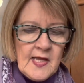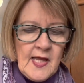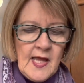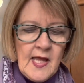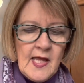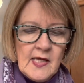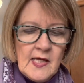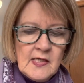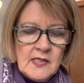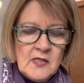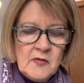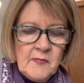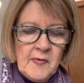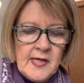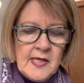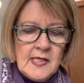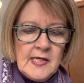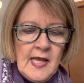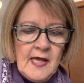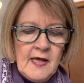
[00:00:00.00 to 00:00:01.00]
and you
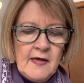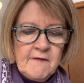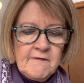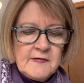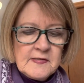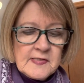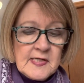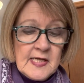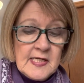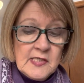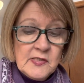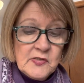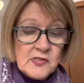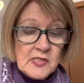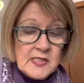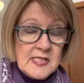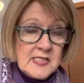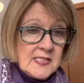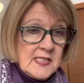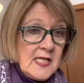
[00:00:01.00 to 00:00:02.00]
might have, as I
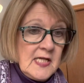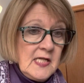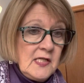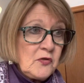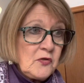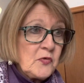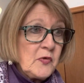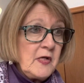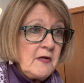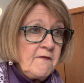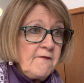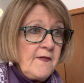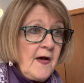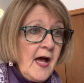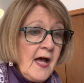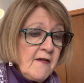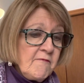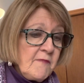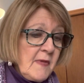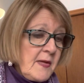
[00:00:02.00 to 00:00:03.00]
usually say, 3 to
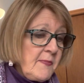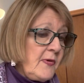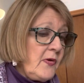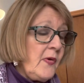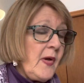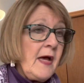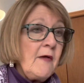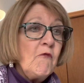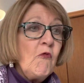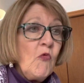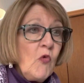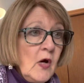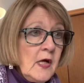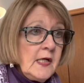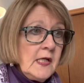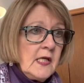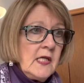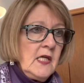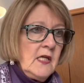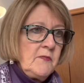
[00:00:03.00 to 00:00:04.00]
5. Maybe you have one
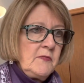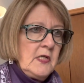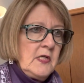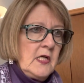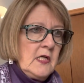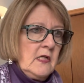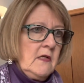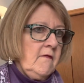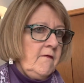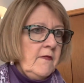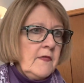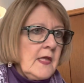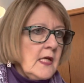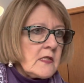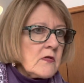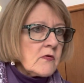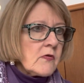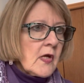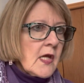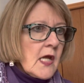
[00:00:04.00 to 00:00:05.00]
key objective.
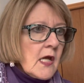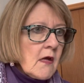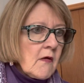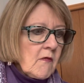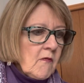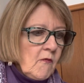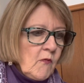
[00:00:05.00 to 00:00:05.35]
That's okay.